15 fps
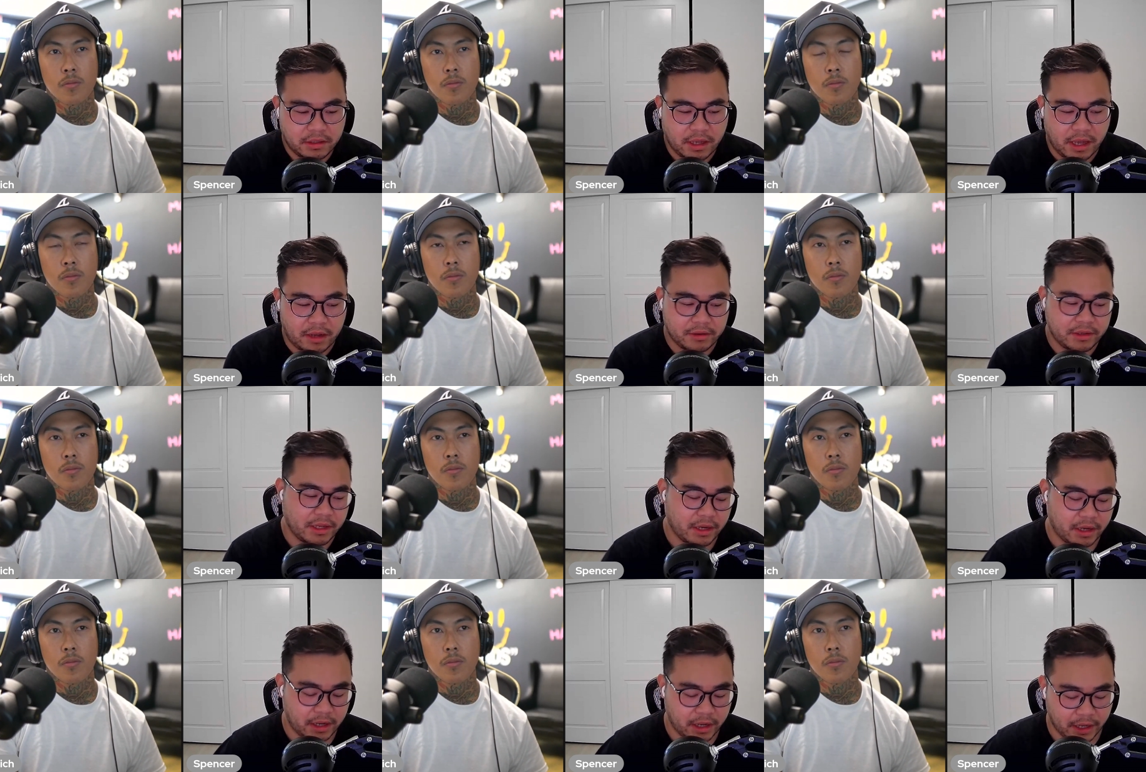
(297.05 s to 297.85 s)
Speaker 1: how
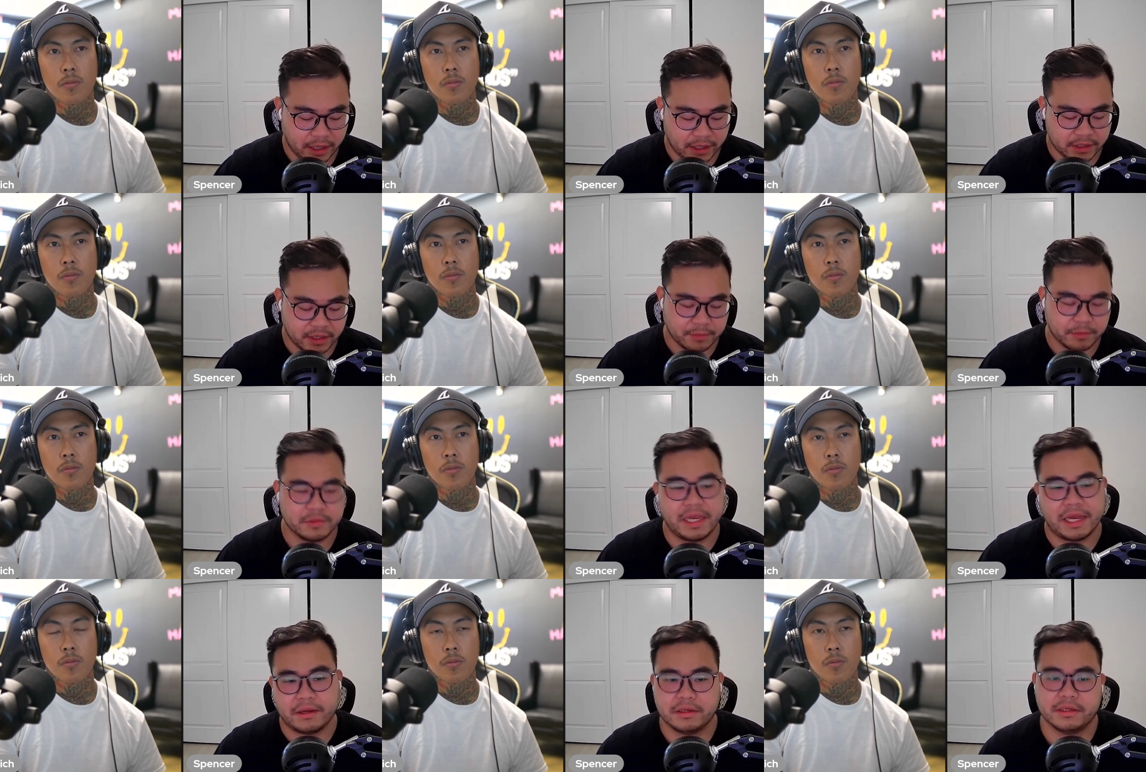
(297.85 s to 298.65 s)
can I double
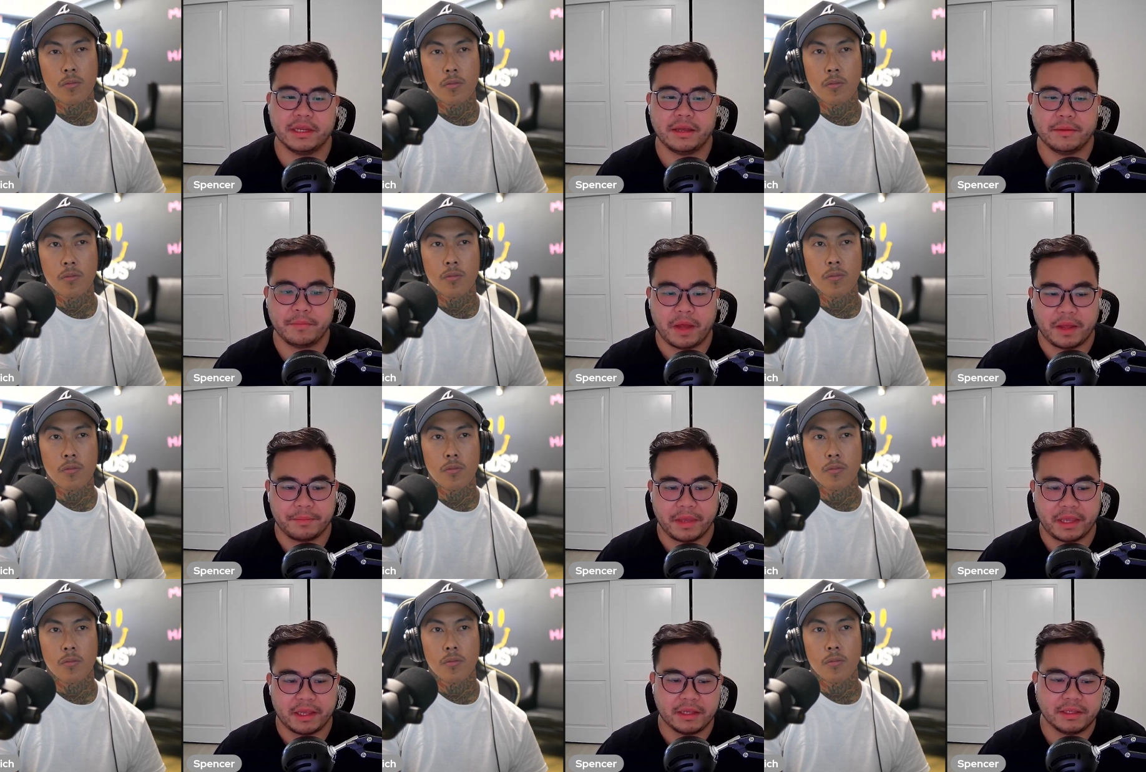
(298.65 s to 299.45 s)
down on that by
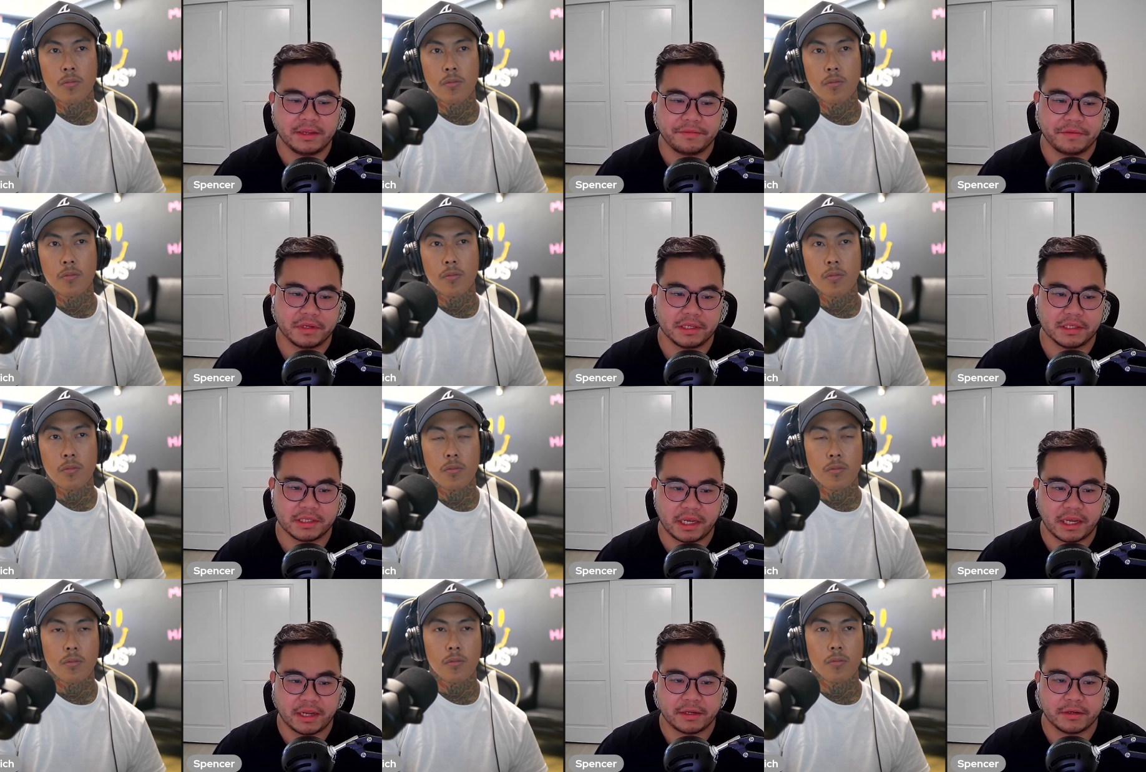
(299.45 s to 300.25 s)
making a different
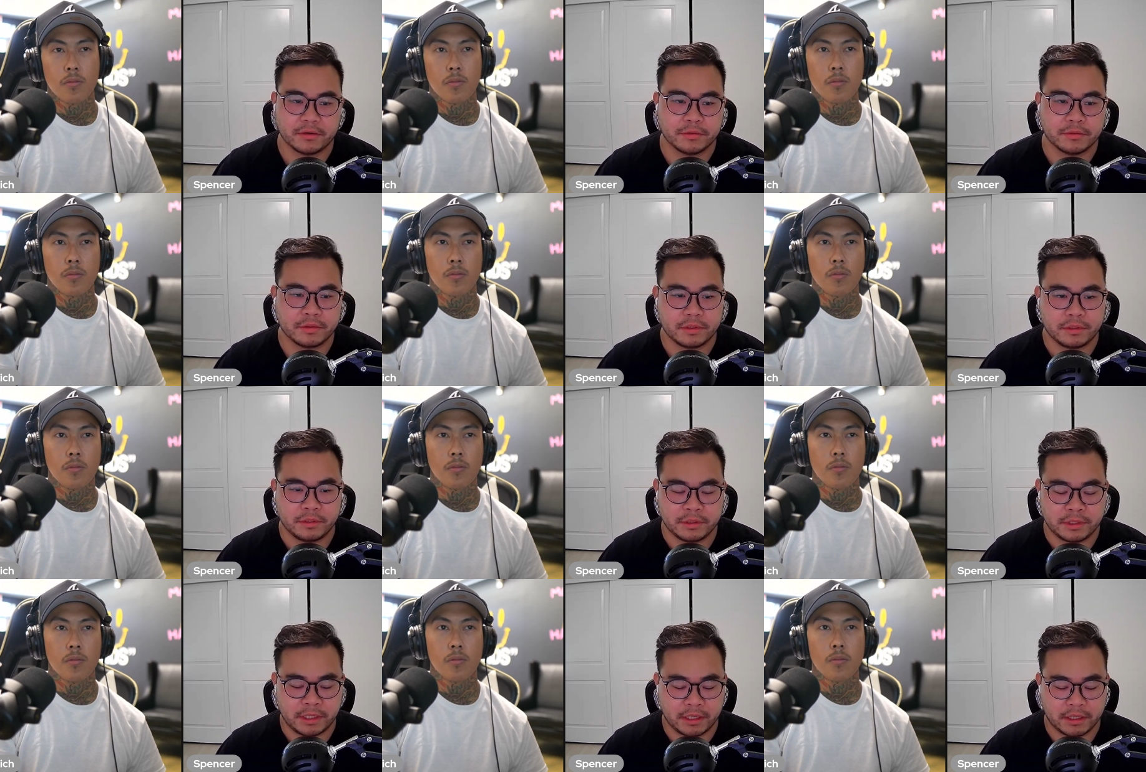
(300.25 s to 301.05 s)
design or
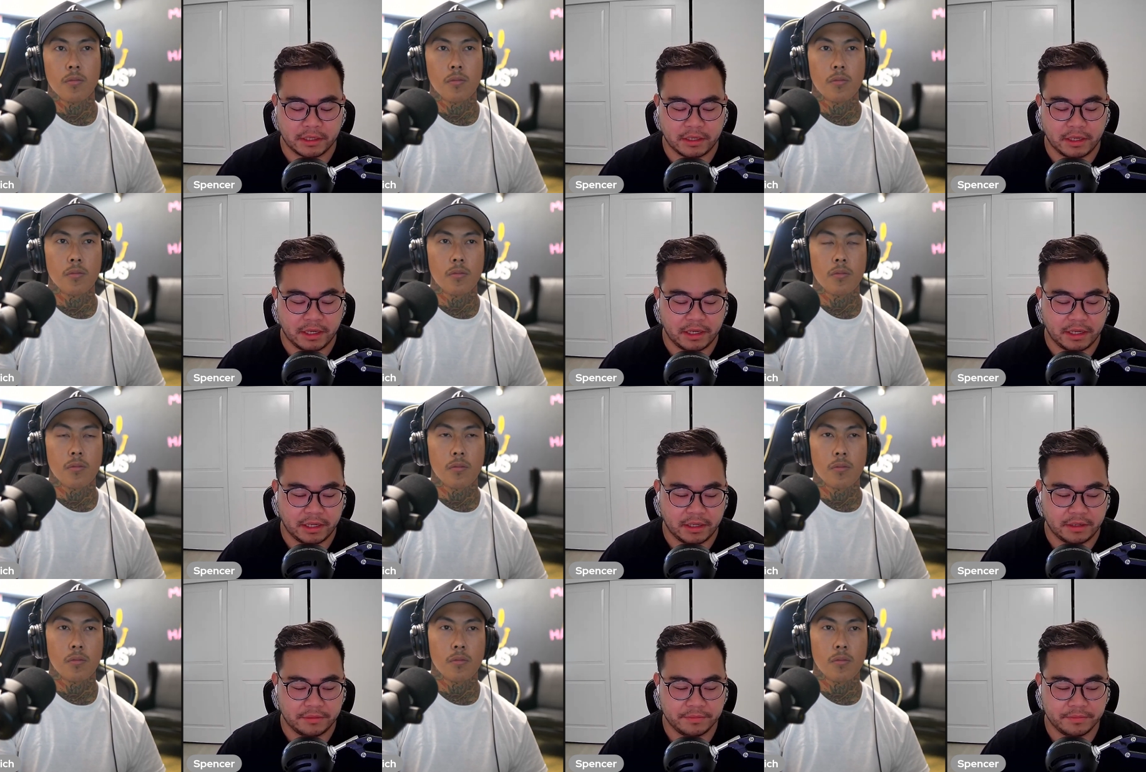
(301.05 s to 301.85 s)
using
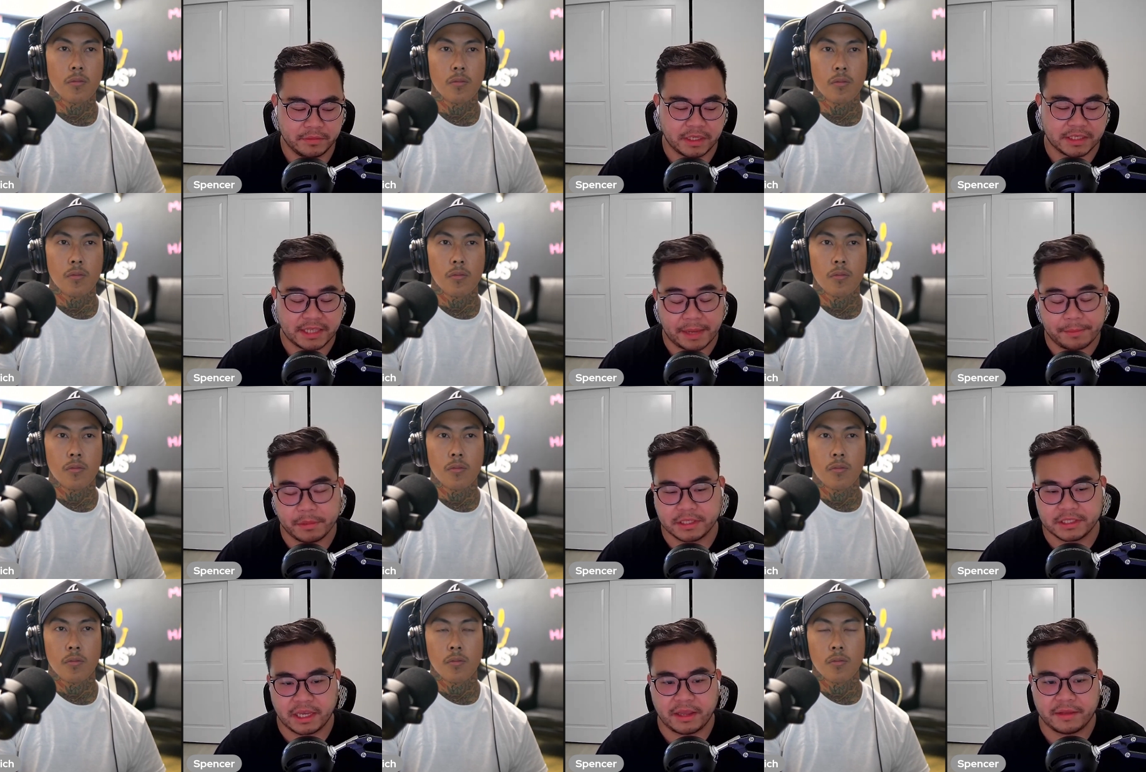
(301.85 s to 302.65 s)
a, the same
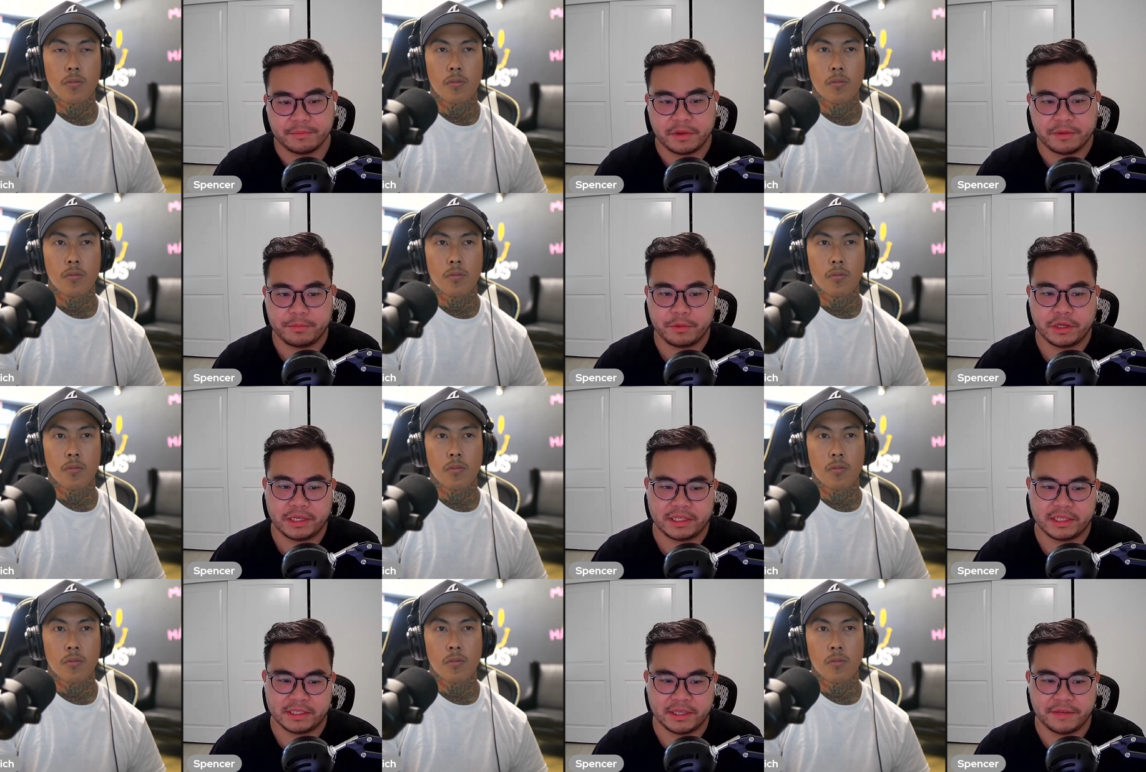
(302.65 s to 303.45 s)
design, but
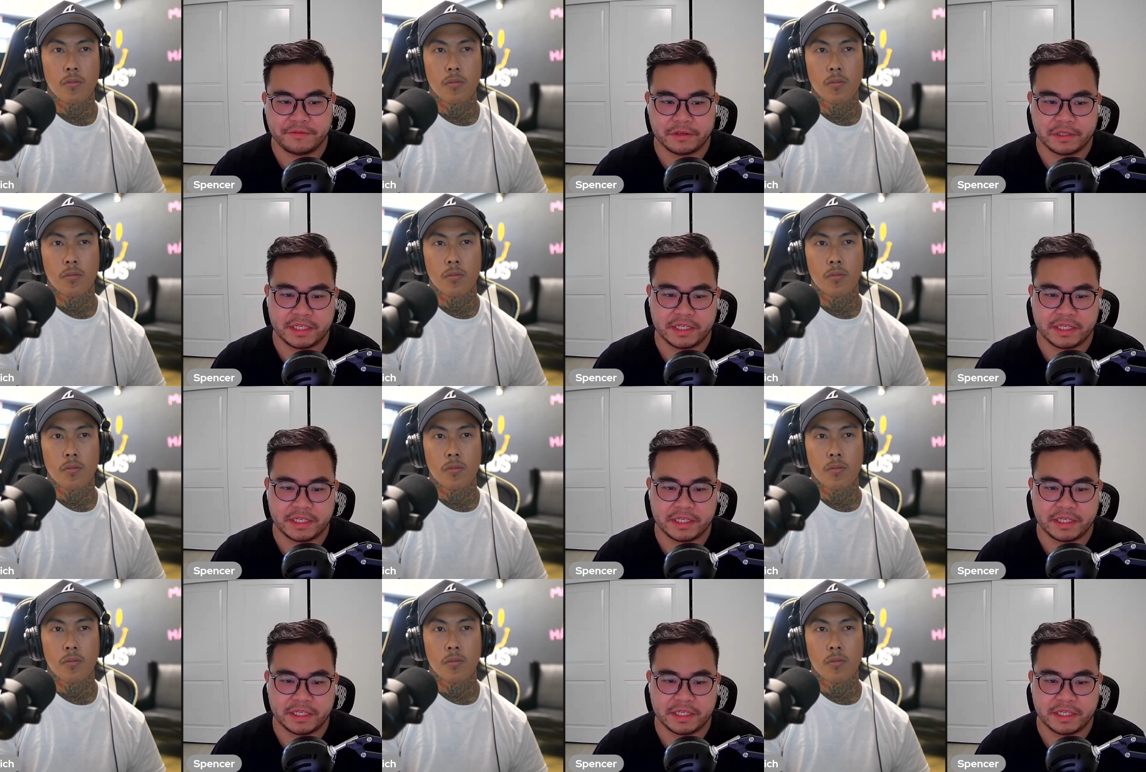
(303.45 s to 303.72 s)
putting in a different